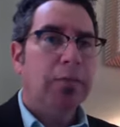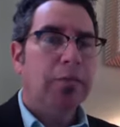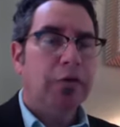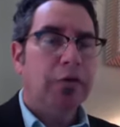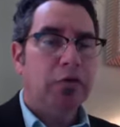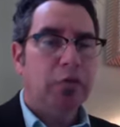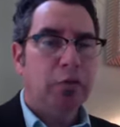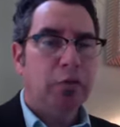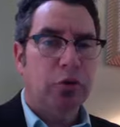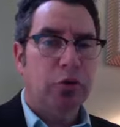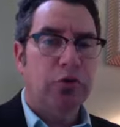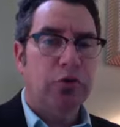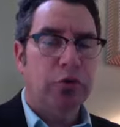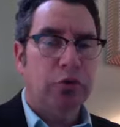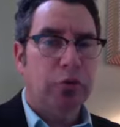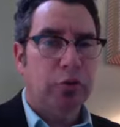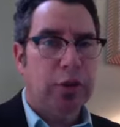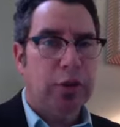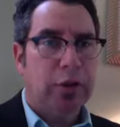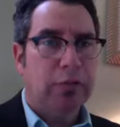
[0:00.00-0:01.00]

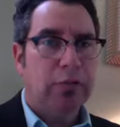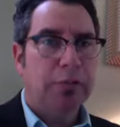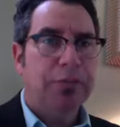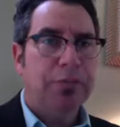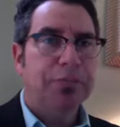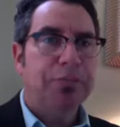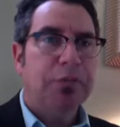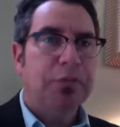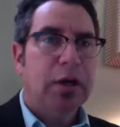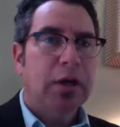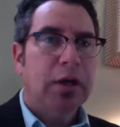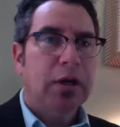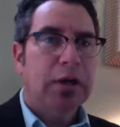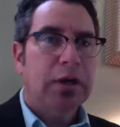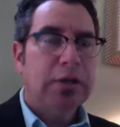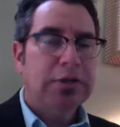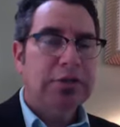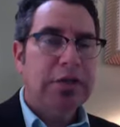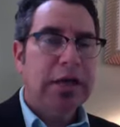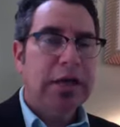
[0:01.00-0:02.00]
person or whatever. And
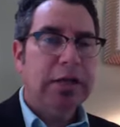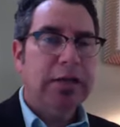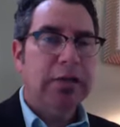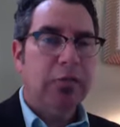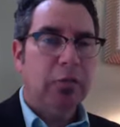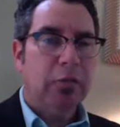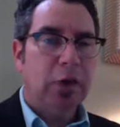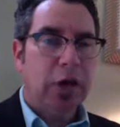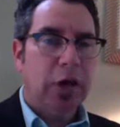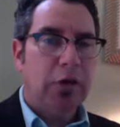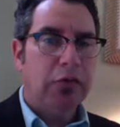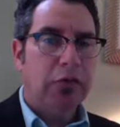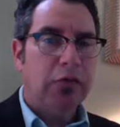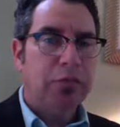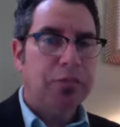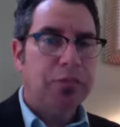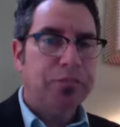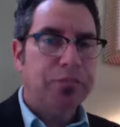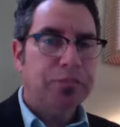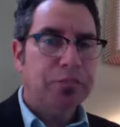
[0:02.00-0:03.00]
the second
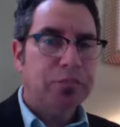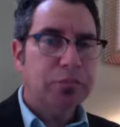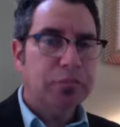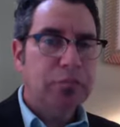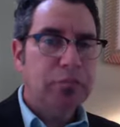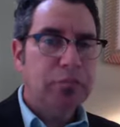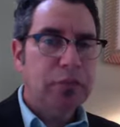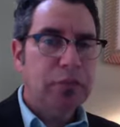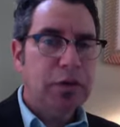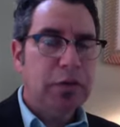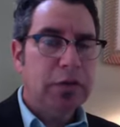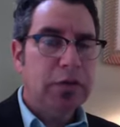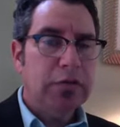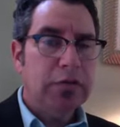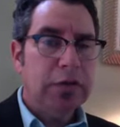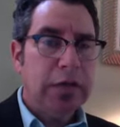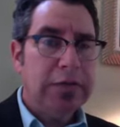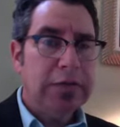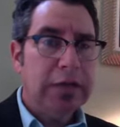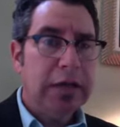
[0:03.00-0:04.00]
was
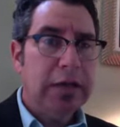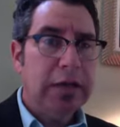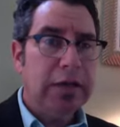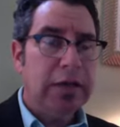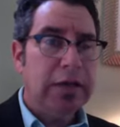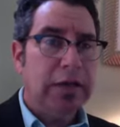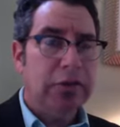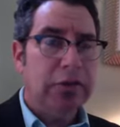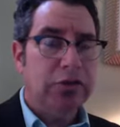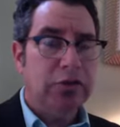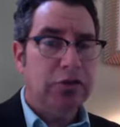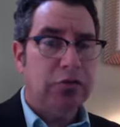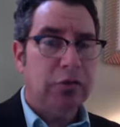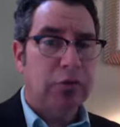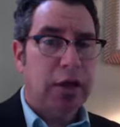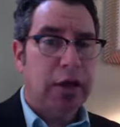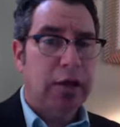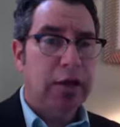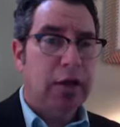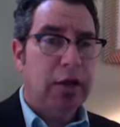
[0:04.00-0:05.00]
this identity issue,
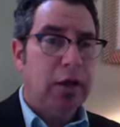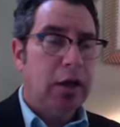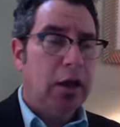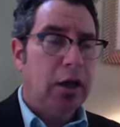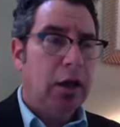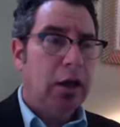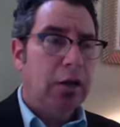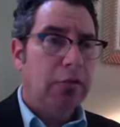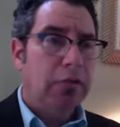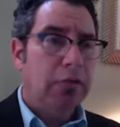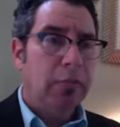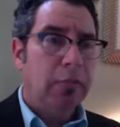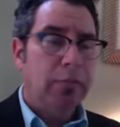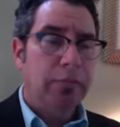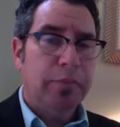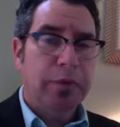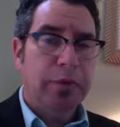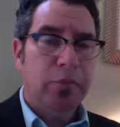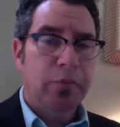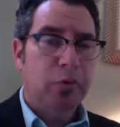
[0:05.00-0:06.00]
right?
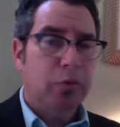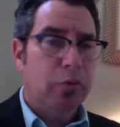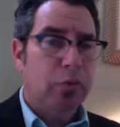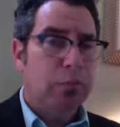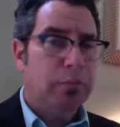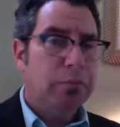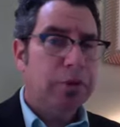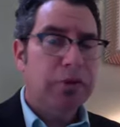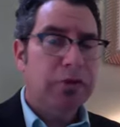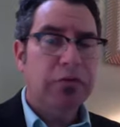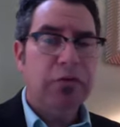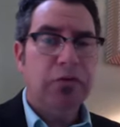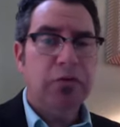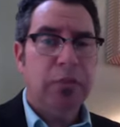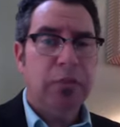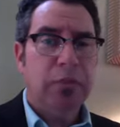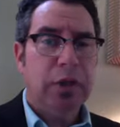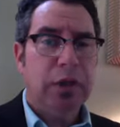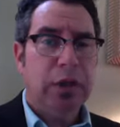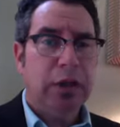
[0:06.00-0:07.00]
Some people were
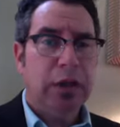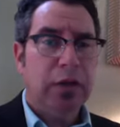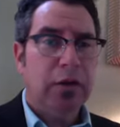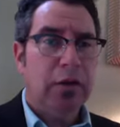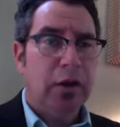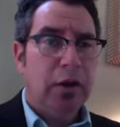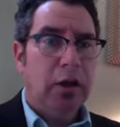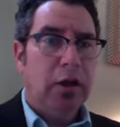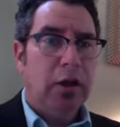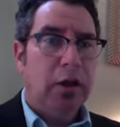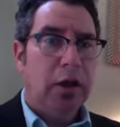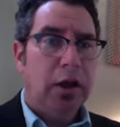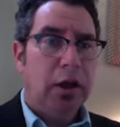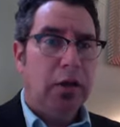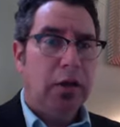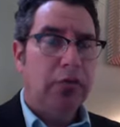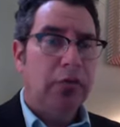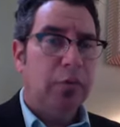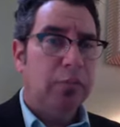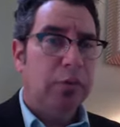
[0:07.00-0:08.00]
businessmen,
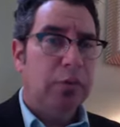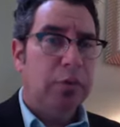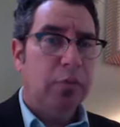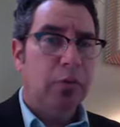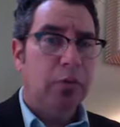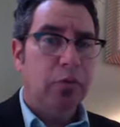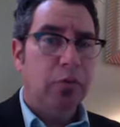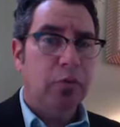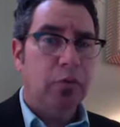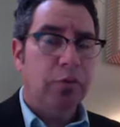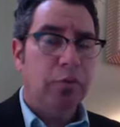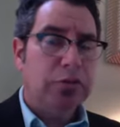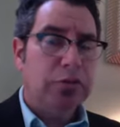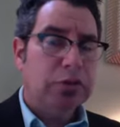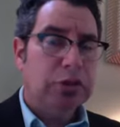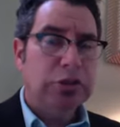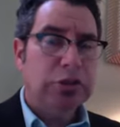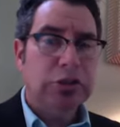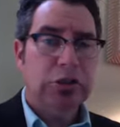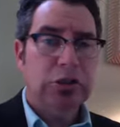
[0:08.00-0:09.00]
some people were
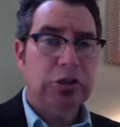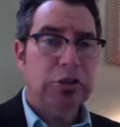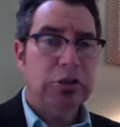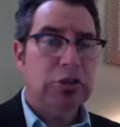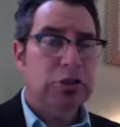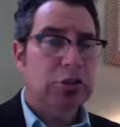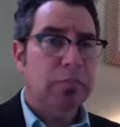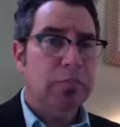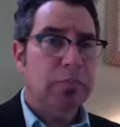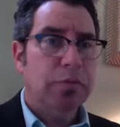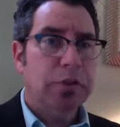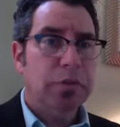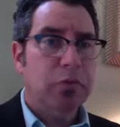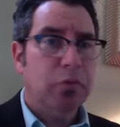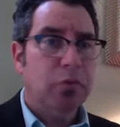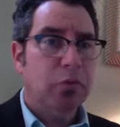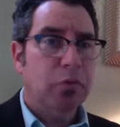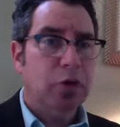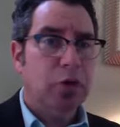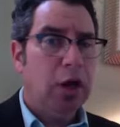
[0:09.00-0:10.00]
musicians, some
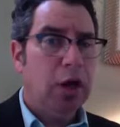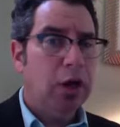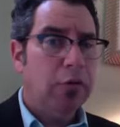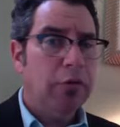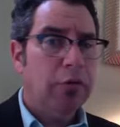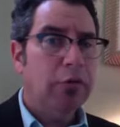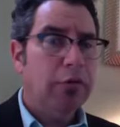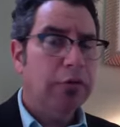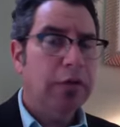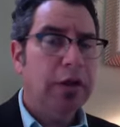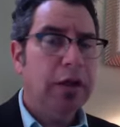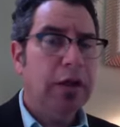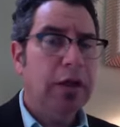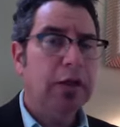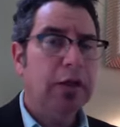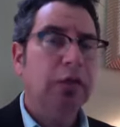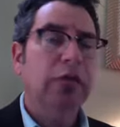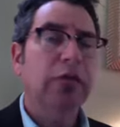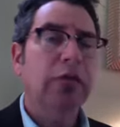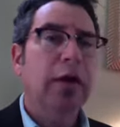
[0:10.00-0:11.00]
people were other
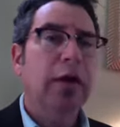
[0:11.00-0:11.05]
things